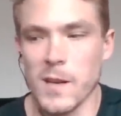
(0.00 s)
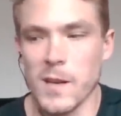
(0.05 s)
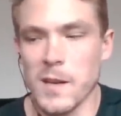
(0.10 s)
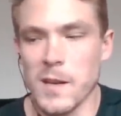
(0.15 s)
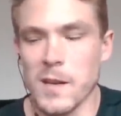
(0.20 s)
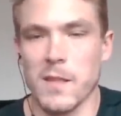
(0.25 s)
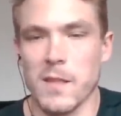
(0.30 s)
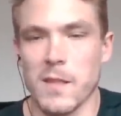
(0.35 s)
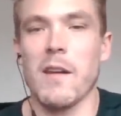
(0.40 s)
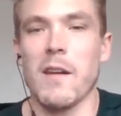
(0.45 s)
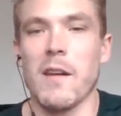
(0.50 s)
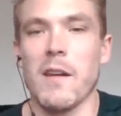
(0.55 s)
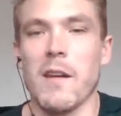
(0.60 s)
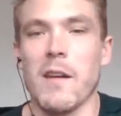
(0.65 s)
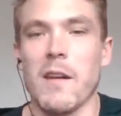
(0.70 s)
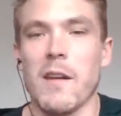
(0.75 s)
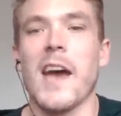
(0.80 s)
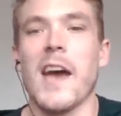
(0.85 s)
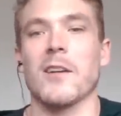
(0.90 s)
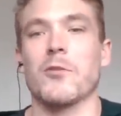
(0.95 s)
that
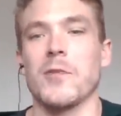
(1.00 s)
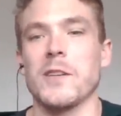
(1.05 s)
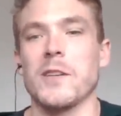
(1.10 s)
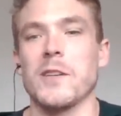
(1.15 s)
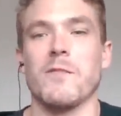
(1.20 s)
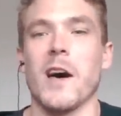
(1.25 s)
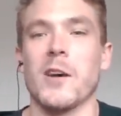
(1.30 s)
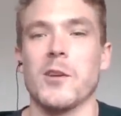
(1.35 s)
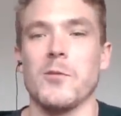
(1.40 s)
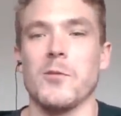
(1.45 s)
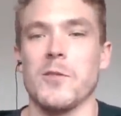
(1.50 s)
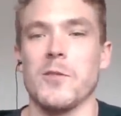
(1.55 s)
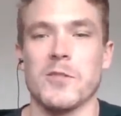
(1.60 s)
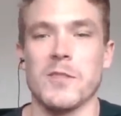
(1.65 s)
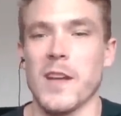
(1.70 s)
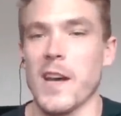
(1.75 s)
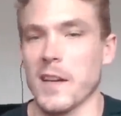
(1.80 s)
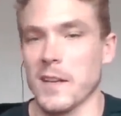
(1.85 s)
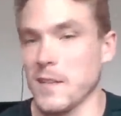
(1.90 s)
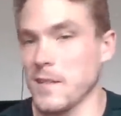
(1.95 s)
at increased value in your
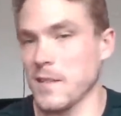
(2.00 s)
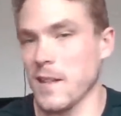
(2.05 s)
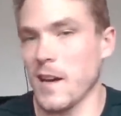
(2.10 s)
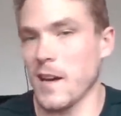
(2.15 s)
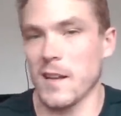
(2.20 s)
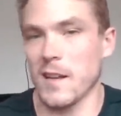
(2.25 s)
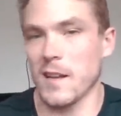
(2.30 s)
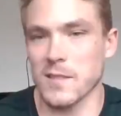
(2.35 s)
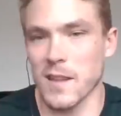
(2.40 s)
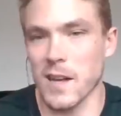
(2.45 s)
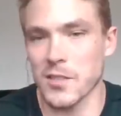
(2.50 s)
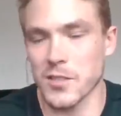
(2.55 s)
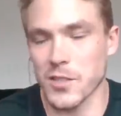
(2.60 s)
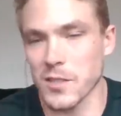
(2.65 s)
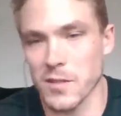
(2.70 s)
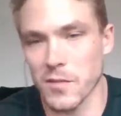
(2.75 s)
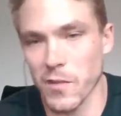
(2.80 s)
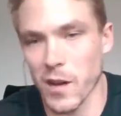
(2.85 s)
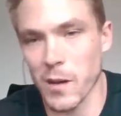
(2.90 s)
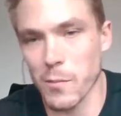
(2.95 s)
stack is not is not
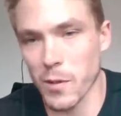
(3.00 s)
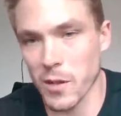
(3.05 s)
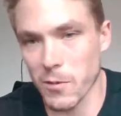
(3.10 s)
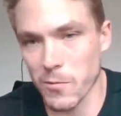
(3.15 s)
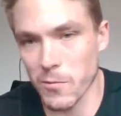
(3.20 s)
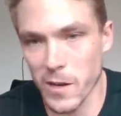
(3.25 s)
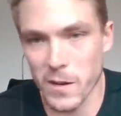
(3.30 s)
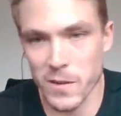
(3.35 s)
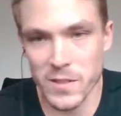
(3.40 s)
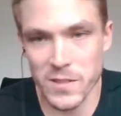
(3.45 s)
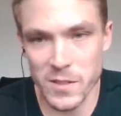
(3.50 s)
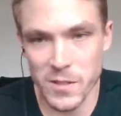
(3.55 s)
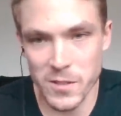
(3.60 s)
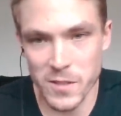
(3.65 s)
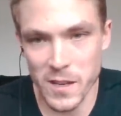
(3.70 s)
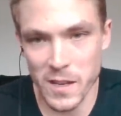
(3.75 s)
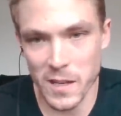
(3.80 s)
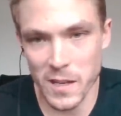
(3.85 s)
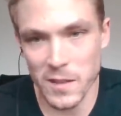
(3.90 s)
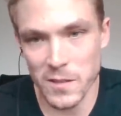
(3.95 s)
justified by the variance that
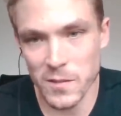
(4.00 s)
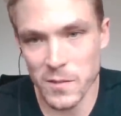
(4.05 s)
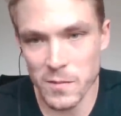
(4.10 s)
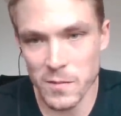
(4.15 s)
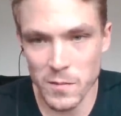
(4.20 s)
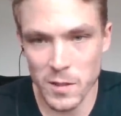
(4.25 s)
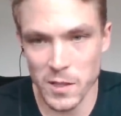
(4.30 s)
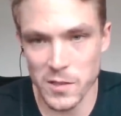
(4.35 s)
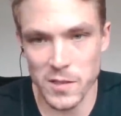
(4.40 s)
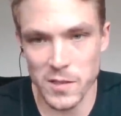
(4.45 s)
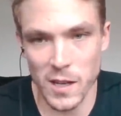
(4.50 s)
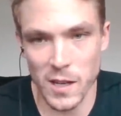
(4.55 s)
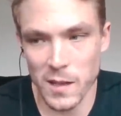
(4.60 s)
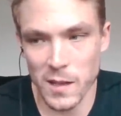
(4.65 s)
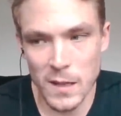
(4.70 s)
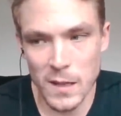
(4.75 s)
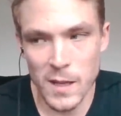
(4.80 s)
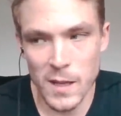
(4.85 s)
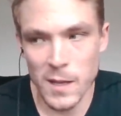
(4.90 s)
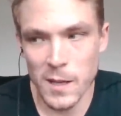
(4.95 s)
you're taking, because
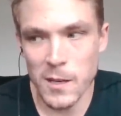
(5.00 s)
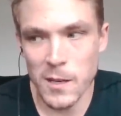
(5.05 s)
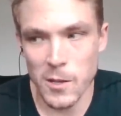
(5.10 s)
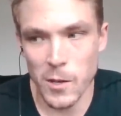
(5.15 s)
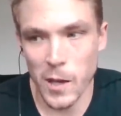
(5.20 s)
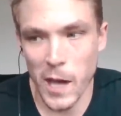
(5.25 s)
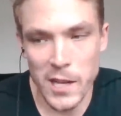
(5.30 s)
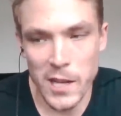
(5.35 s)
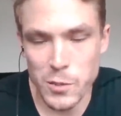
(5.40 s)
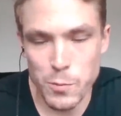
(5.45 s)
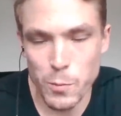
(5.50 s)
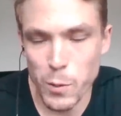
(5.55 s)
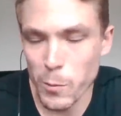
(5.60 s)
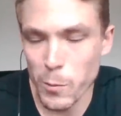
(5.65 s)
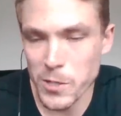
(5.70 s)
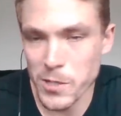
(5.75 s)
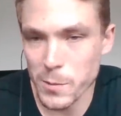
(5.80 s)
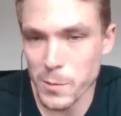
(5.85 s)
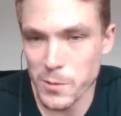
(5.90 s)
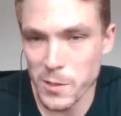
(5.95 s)
like you can't just put
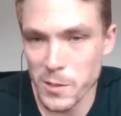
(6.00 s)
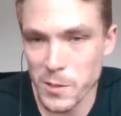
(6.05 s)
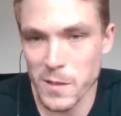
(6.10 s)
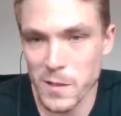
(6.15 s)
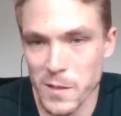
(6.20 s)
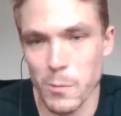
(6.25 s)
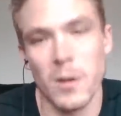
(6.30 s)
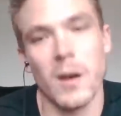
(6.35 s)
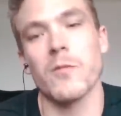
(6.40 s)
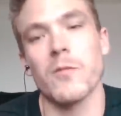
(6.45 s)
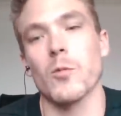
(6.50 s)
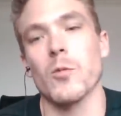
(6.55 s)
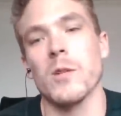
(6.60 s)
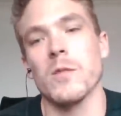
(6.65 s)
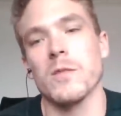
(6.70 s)
more chips on the table afterwards.